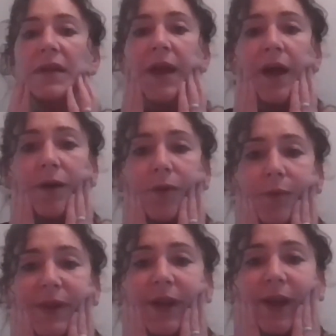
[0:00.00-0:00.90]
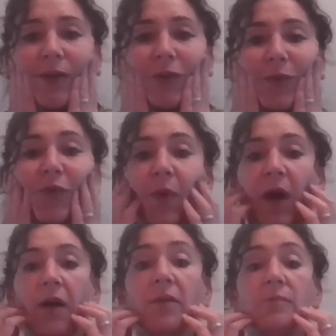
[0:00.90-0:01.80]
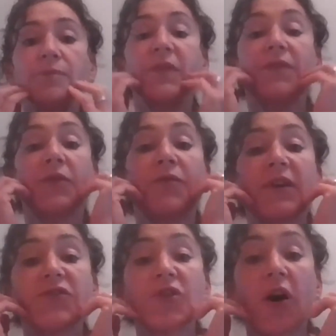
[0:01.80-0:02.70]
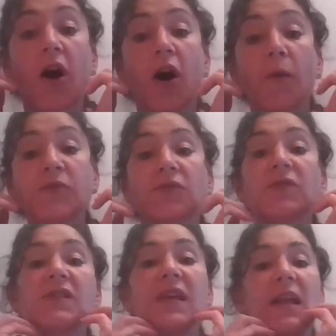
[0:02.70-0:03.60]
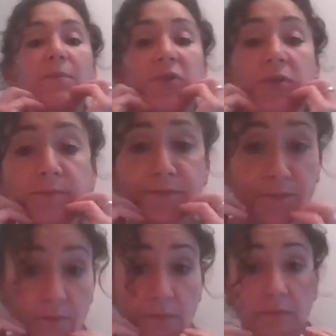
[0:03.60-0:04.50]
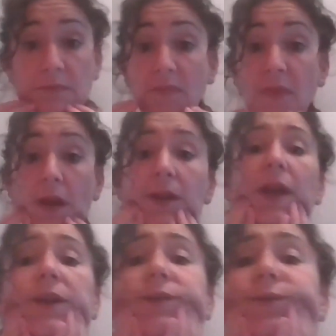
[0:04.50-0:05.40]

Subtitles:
Now, what we can do as well, if you rest your arms on the table, again,